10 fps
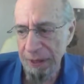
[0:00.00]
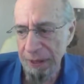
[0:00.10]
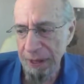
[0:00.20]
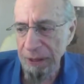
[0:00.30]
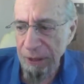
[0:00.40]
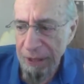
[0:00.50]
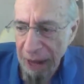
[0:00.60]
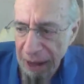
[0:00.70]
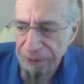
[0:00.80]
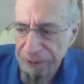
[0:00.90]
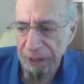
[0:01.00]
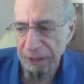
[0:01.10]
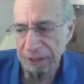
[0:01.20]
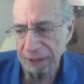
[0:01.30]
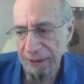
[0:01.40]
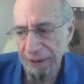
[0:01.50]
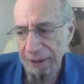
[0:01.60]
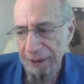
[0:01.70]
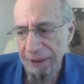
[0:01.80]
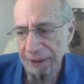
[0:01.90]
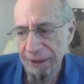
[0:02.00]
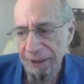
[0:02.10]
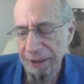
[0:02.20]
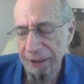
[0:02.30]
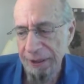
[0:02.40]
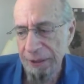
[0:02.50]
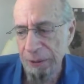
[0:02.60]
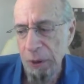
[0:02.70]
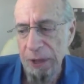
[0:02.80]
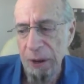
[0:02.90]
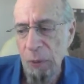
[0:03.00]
into confidence the